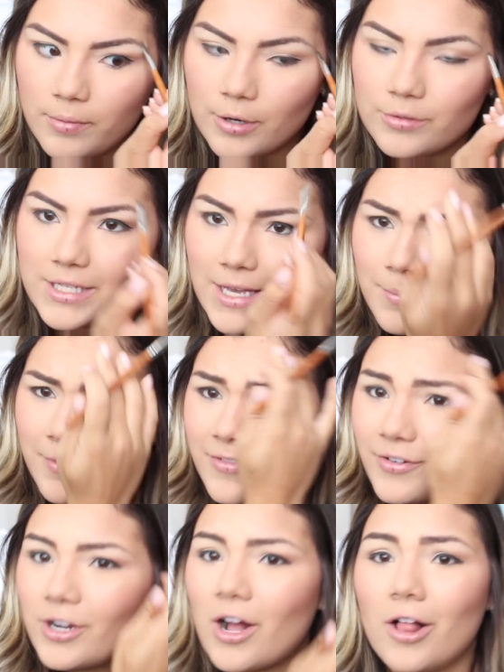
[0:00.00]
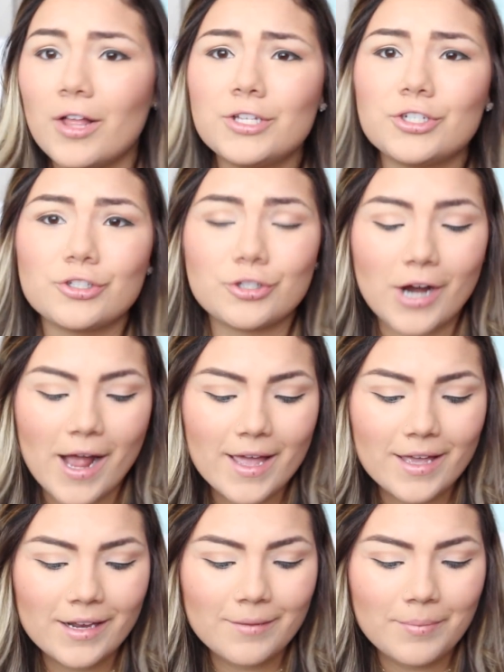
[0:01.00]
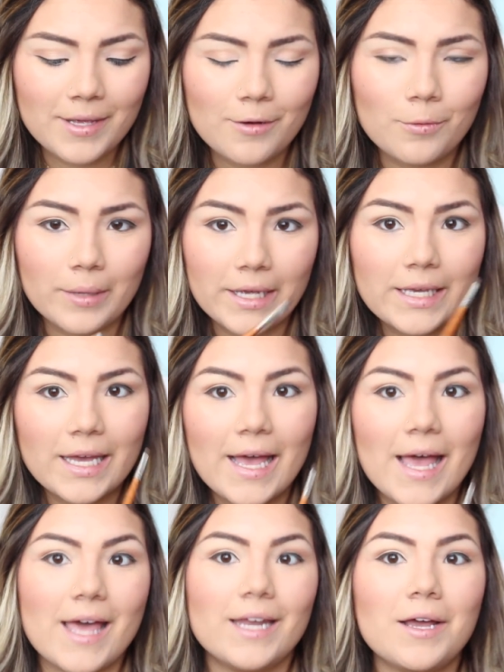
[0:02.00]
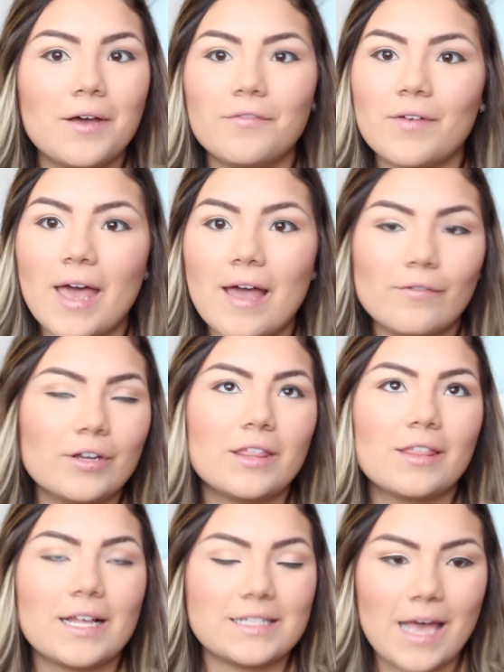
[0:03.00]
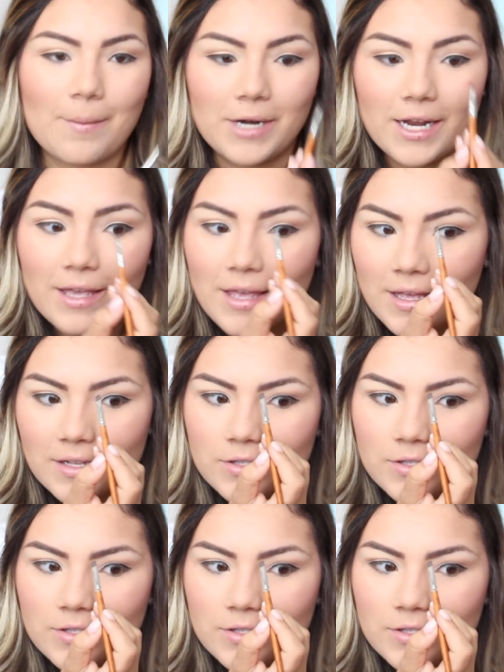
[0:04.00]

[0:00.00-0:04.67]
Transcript: pro tip for college try and be a week ahead of everything that's happening